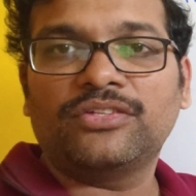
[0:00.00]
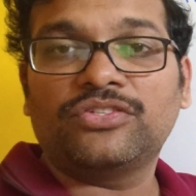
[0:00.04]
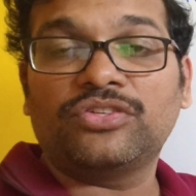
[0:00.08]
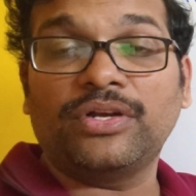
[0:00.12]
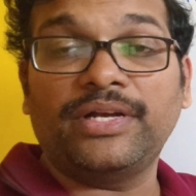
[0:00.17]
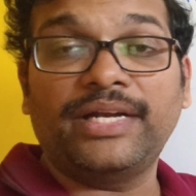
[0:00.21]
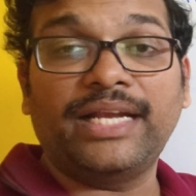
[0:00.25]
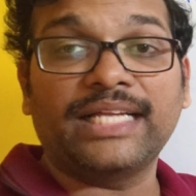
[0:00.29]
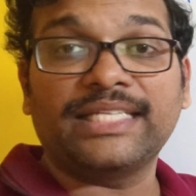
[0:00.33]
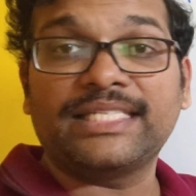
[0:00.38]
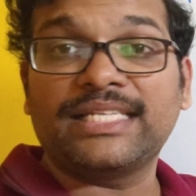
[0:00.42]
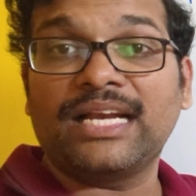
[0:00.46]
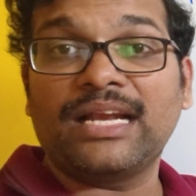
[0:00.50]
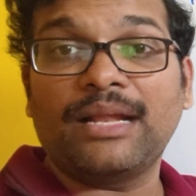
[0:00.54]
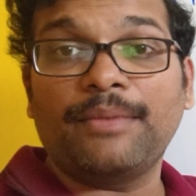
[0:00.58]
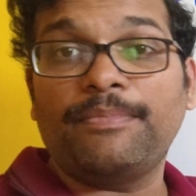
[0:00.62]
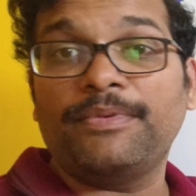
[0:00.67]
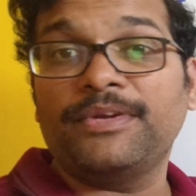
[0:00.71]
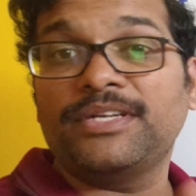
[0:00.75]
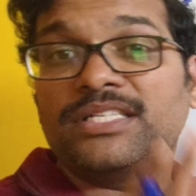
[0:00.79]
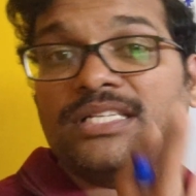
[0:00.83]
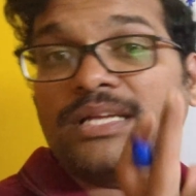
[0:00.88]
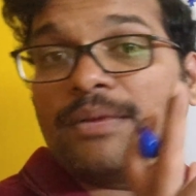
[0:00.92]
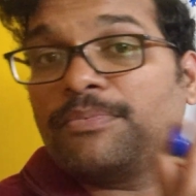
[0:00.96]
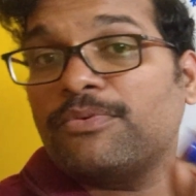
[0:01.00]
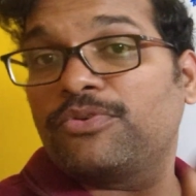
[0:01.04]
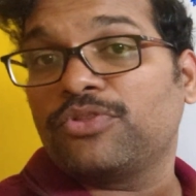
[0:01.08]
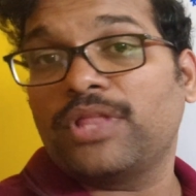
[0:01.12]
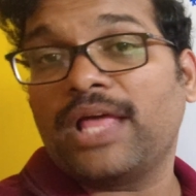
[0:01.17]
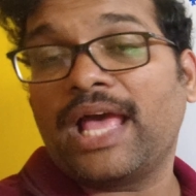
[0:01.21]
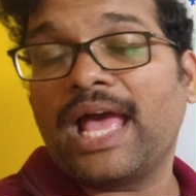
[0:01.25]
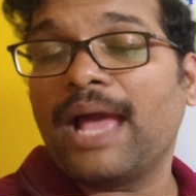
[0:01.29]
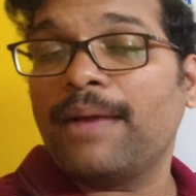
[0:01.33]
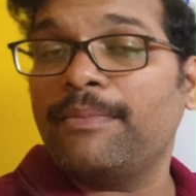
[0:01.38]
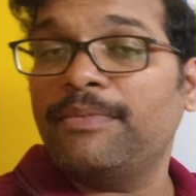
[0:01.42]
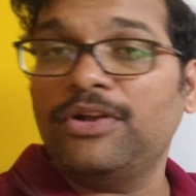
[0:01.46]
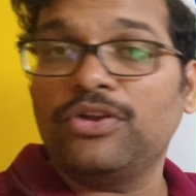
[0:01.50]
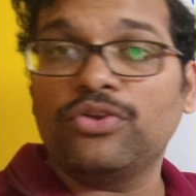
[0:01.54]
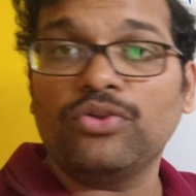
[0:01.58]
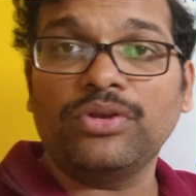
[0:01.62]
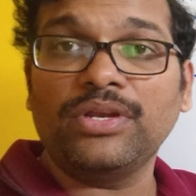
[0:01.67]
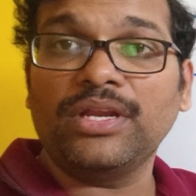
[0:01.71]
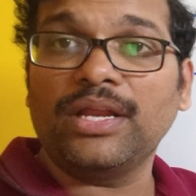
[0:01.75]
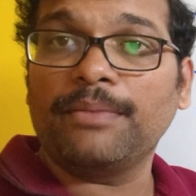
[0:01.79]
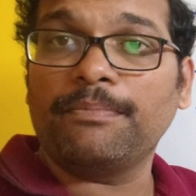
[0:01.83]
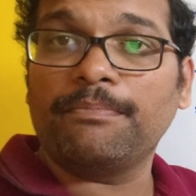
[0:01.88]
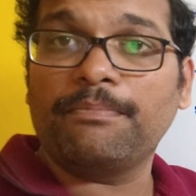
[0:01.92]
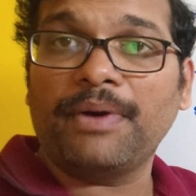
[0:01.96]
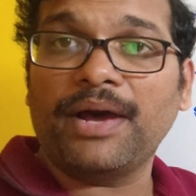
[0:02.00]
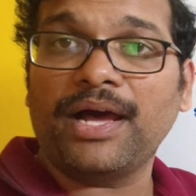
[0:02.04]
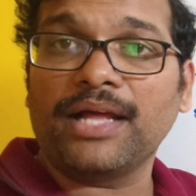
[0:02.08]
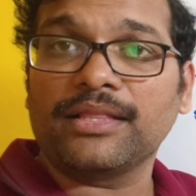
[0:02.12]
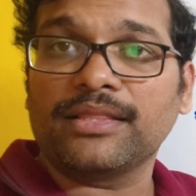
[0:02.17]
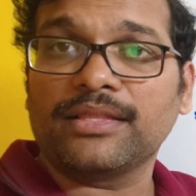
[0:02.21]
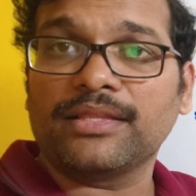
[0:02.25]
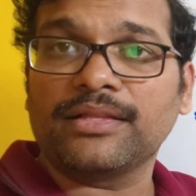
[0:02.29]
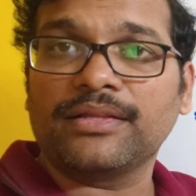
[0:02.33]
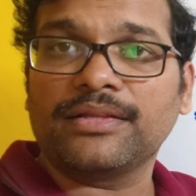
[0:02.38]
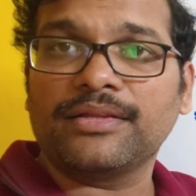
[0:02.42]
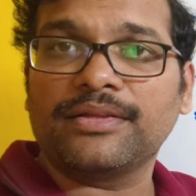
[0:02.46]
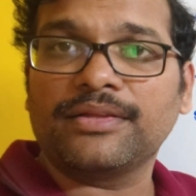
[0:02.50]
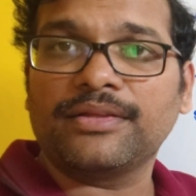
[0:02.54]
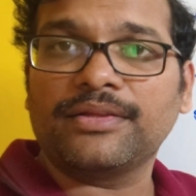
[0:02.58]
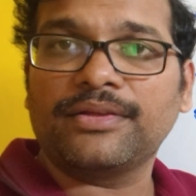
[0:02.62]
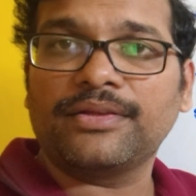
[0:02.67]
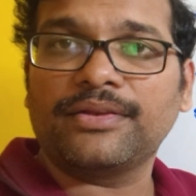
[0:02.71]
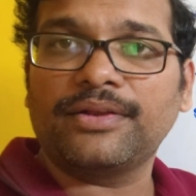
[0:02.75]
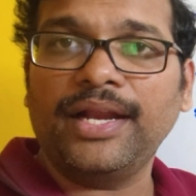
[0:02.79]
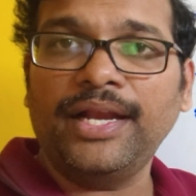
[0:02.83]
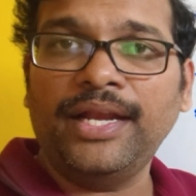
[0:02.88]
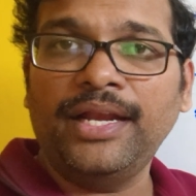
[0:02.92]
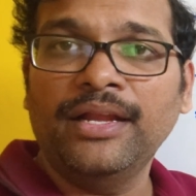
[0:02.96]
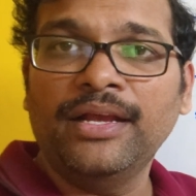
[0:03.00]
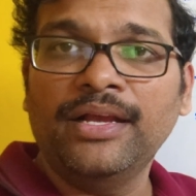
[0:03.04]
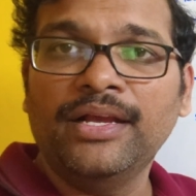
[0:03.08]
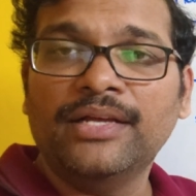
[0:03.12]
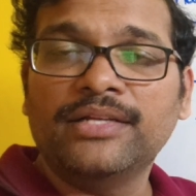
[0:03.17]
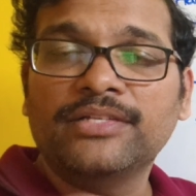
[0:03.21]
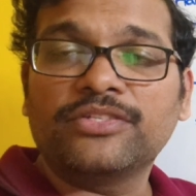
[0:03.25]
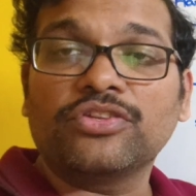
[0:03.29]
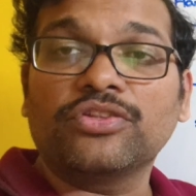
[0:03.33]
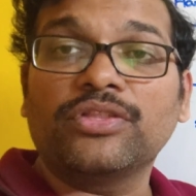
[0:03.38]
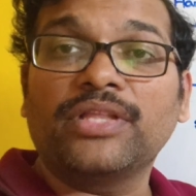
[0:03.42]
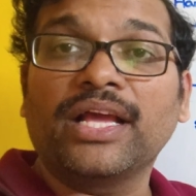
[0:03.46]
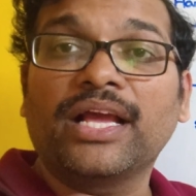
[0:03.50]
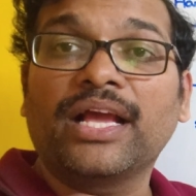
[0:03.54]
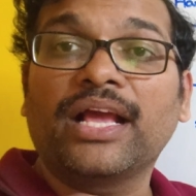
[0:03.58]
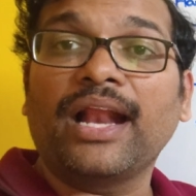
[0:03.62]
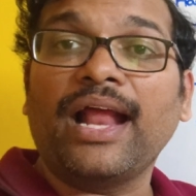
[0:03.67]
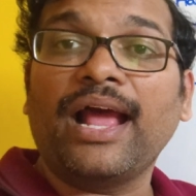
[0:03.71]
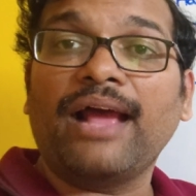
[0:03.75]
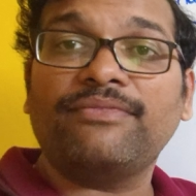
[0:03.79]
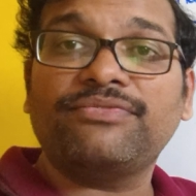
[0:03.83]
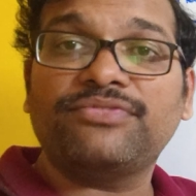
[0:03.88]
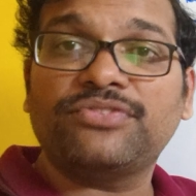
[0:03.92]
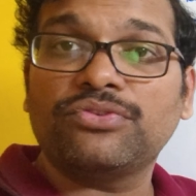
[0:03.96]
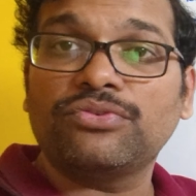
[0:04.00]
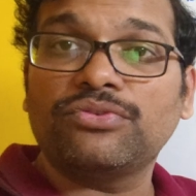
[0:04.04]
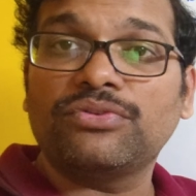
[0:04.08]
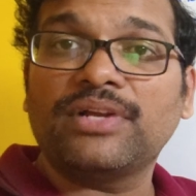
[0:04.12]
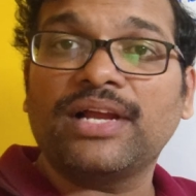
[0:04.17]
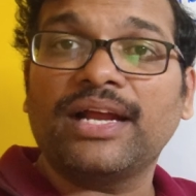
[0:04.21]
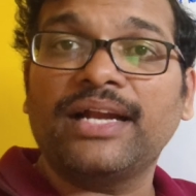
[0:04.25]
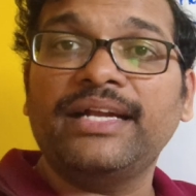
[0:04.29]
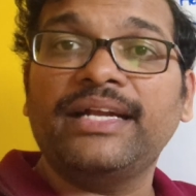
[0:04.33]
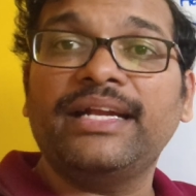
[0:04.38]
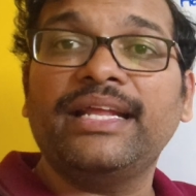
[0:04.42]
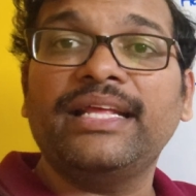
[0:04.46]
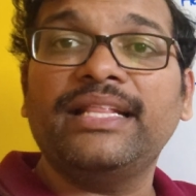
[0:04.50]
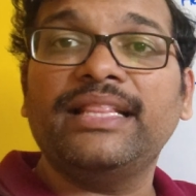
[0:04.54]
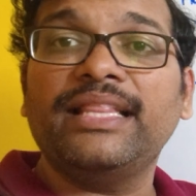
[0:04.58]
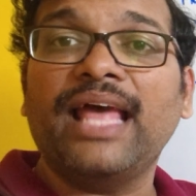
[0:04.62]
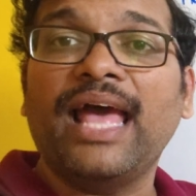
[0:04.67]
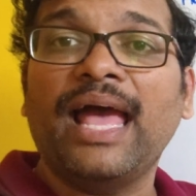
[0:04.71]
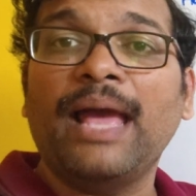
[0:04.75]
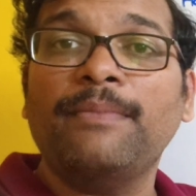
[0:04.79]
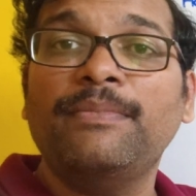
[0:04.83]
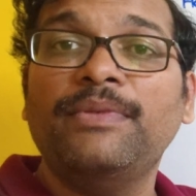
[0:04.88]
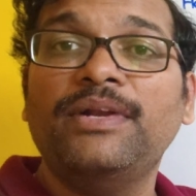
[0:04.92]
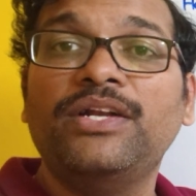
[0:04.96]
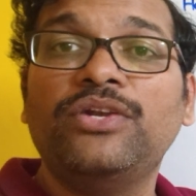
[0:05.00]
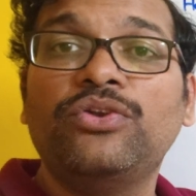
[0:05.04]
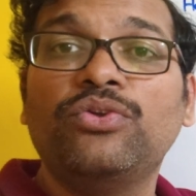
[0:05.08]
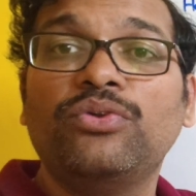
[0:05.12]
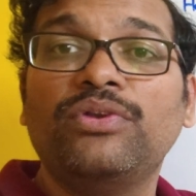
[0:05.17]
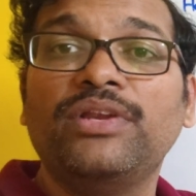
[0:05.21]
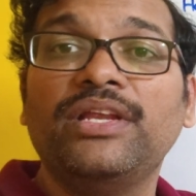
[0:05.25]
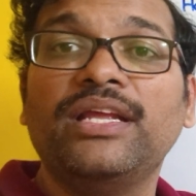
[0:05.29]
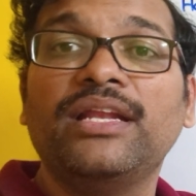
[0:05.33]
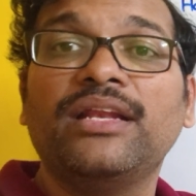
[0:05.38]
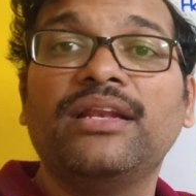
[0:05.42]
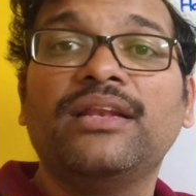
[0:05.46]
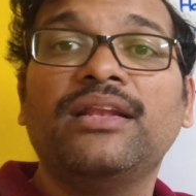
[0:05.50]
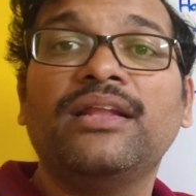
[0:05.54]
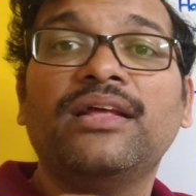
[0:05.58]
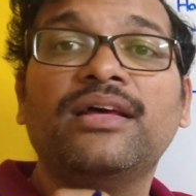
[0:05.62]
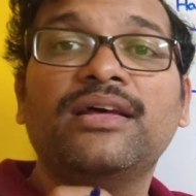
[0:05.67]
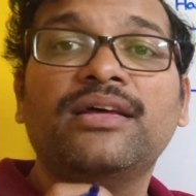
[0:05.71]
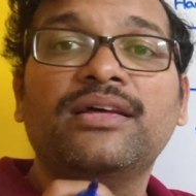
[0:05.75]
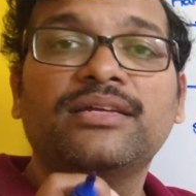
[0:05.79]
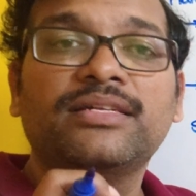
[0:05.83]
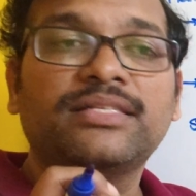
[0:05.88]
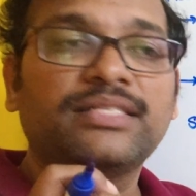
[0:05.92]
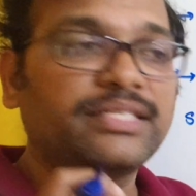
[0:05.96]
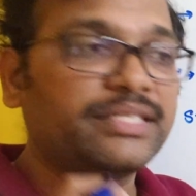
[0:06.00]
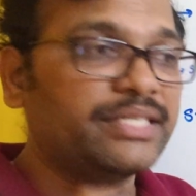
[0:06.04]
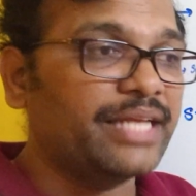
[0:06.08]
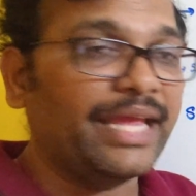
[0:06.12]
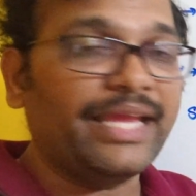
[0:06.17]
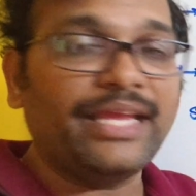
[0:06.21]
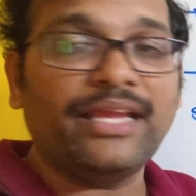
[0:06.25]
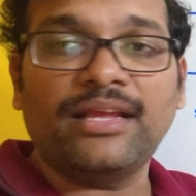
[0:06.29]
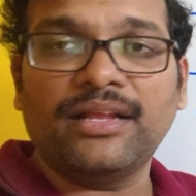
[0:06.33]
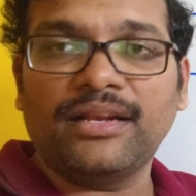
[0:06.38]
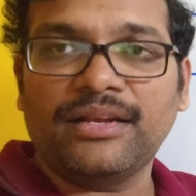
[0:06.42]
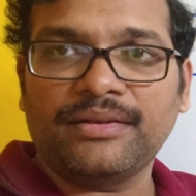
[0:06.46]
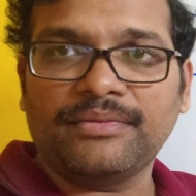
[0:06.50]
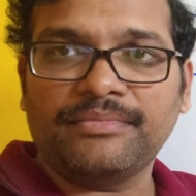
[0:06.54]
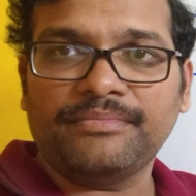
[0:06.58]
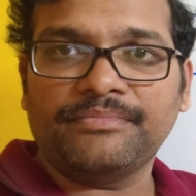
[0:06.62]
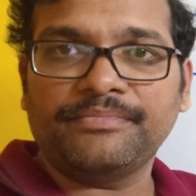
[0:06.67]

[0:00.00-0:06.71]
So it doesn't depend upon the Hamiltonian path, right? So the graph should contain the Hamiltonian cycle.